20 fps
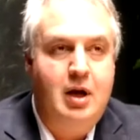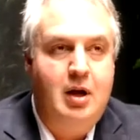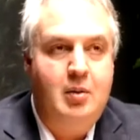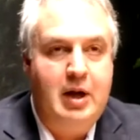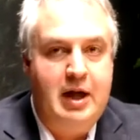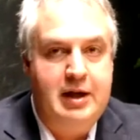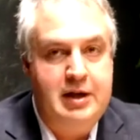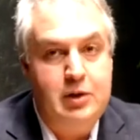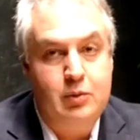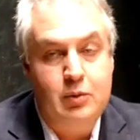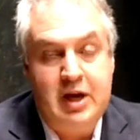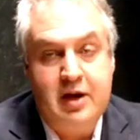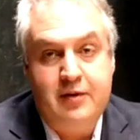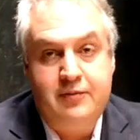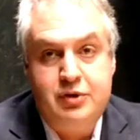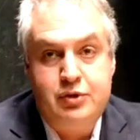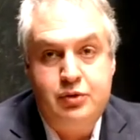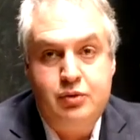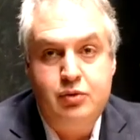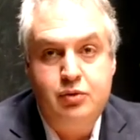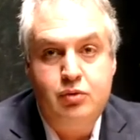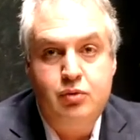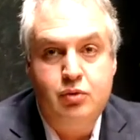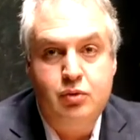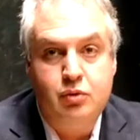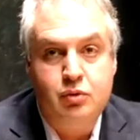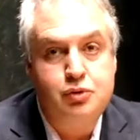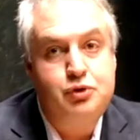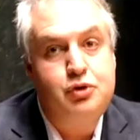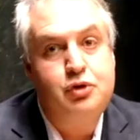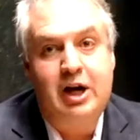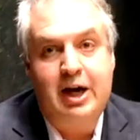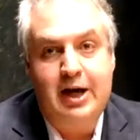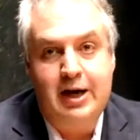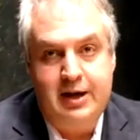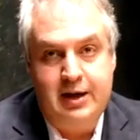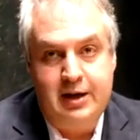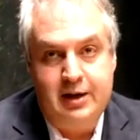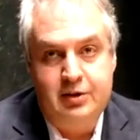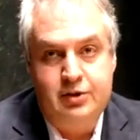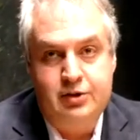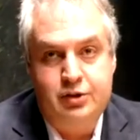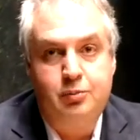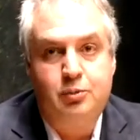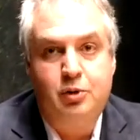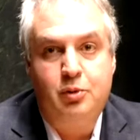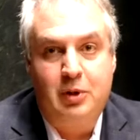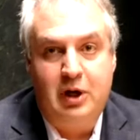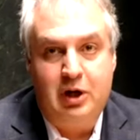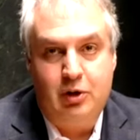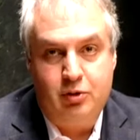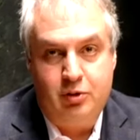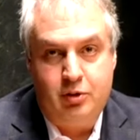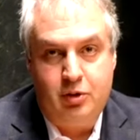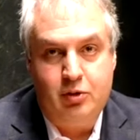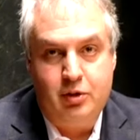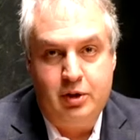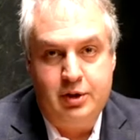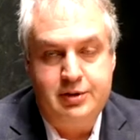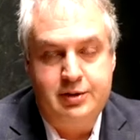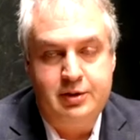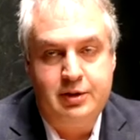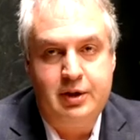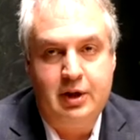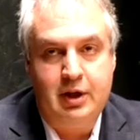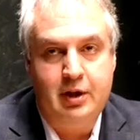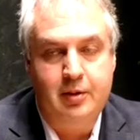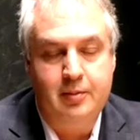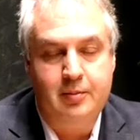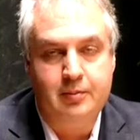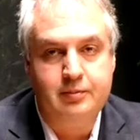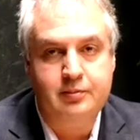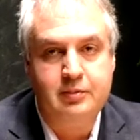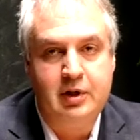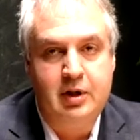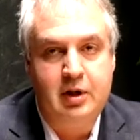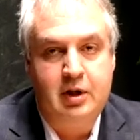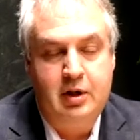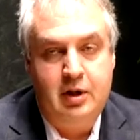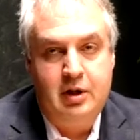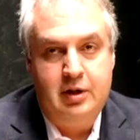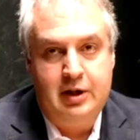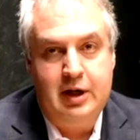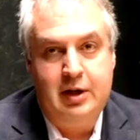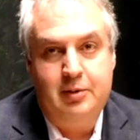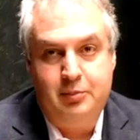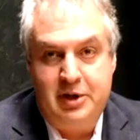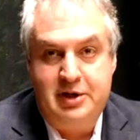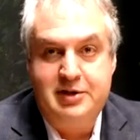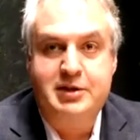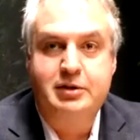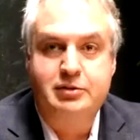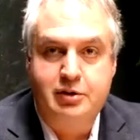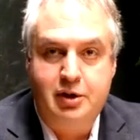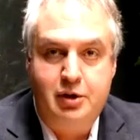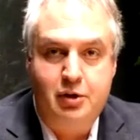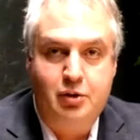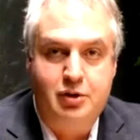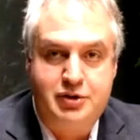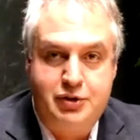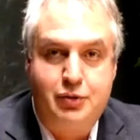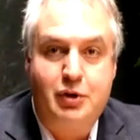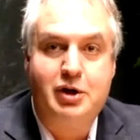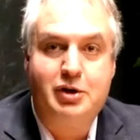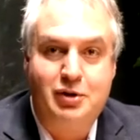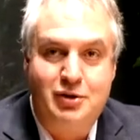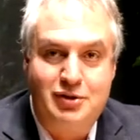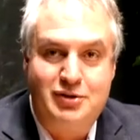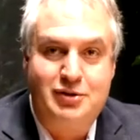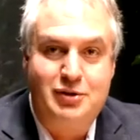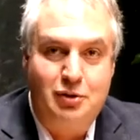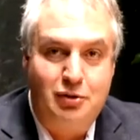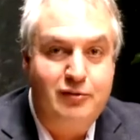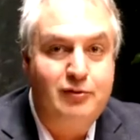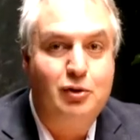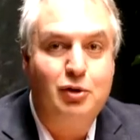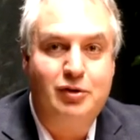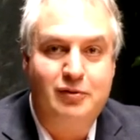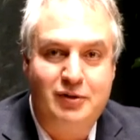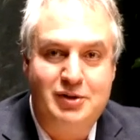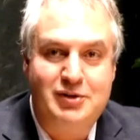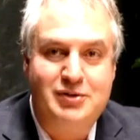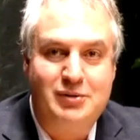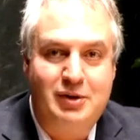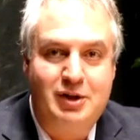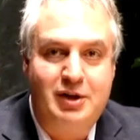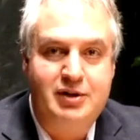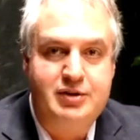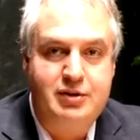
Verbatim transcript: And then we have two ultra high-end superpower cores um, that basically your strikers, your forwards, right?